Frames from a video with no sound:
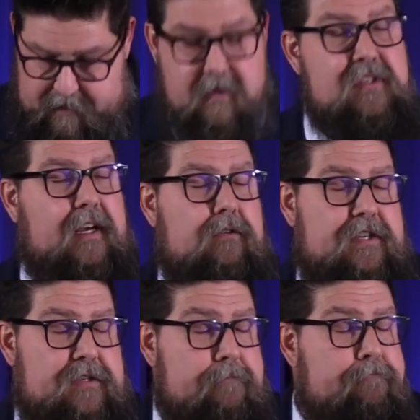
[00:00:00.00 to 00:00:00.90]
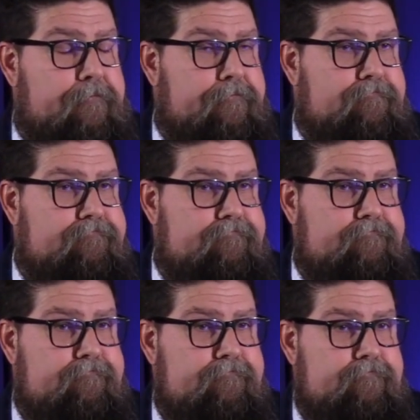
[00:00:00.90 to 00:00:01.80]
syncretism.
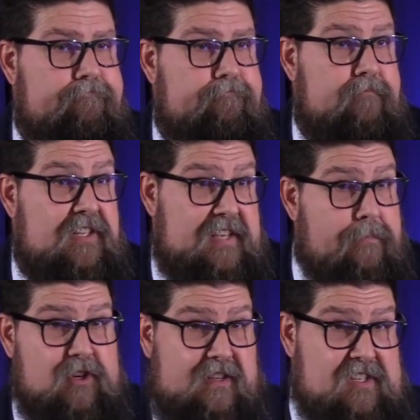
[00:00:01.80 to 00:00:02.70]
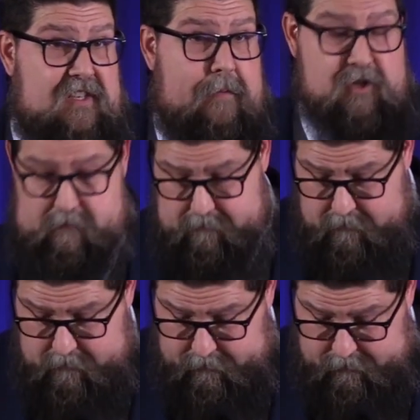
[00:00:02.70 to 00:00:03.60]
Deception is deception.
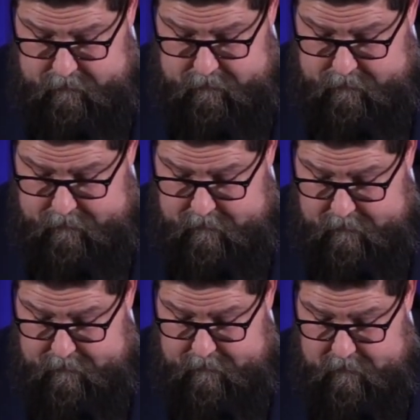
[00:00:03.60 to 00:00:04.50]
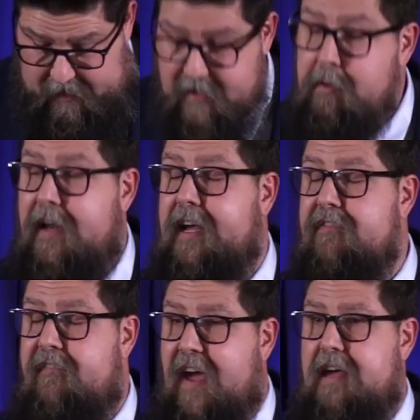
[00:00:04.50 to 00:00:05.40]
And the blending of
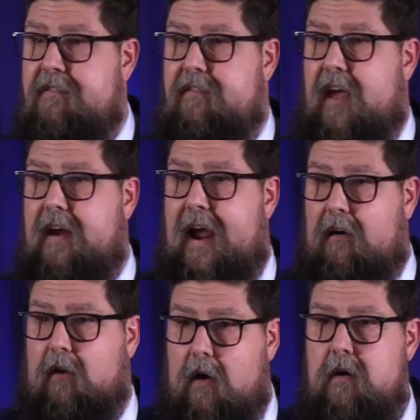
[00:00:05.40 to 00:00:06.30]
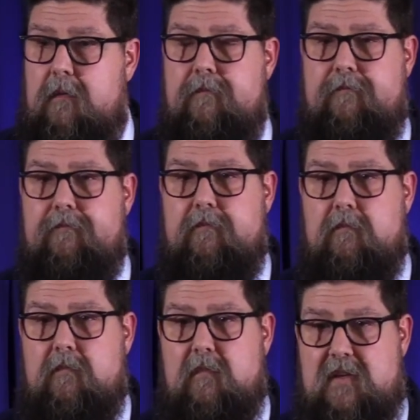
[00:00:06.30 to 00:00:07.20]
faith and error
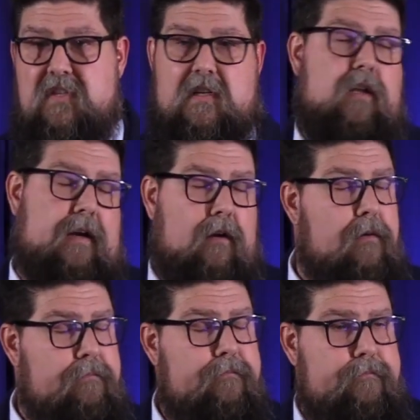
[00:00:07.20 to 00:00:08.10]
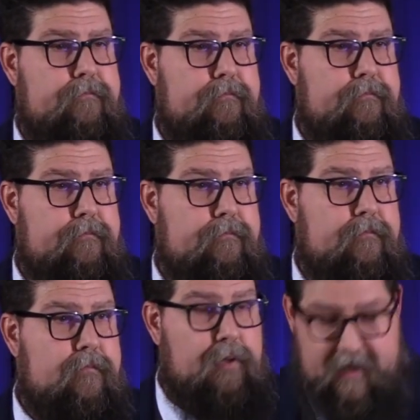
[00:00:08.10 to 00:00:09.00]
is still error. Blending of